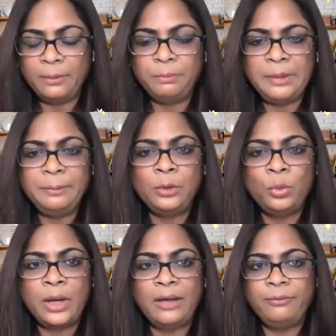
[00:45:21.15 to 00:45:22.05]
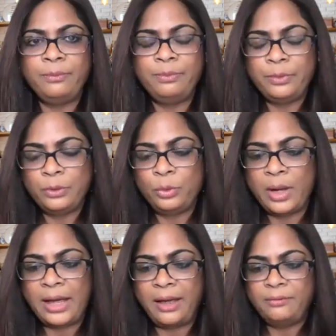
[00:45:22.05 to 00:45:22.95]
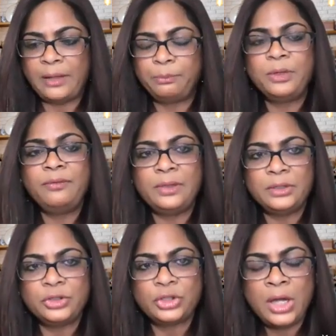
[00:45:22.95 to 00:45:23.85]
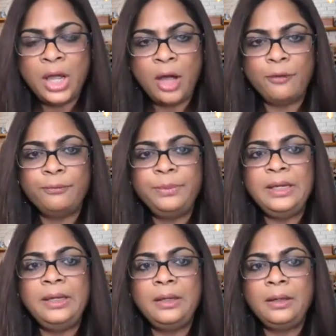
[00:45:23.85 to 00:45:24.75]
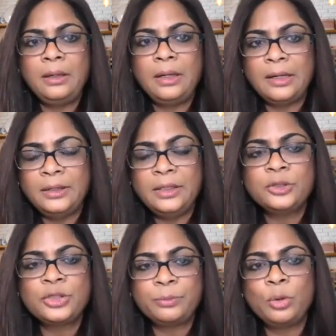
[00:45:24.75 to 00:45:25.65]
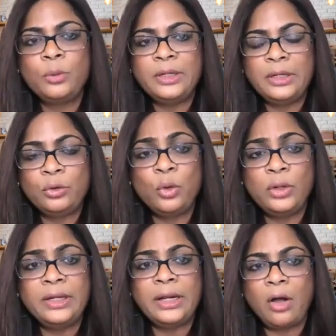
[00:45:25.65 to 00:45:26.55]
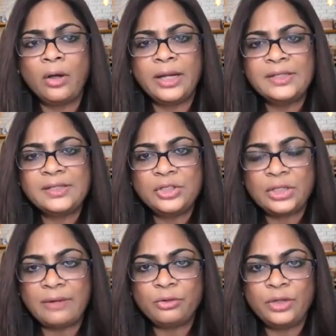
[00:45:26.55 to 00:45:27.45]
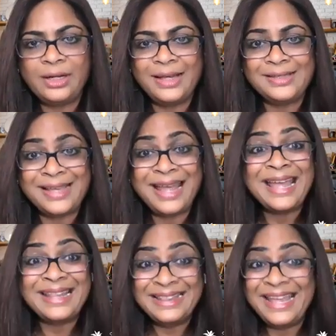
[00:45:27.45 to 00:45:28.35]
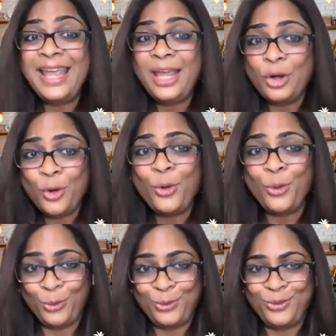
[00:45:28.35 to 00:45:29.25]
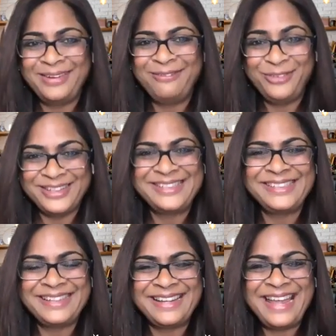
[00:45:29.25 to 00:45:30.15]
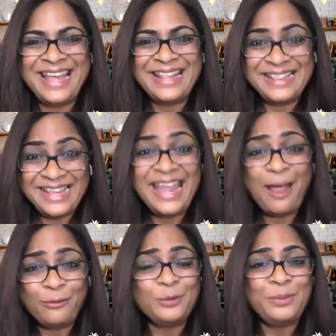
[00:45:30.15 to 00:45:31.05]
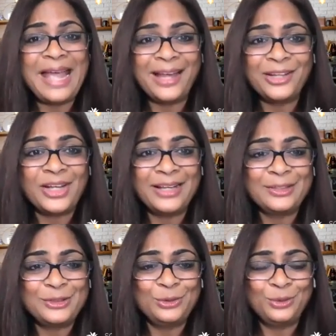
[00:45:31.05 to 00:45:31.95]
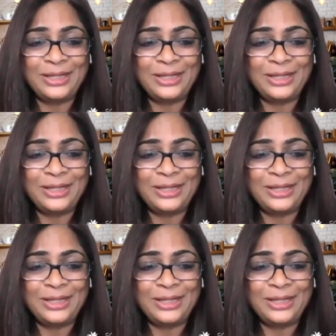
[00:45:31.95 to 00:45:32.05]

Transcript: But people who have that privilege of being in a leadership role in an organization have to realize they go first. They have to be agile too.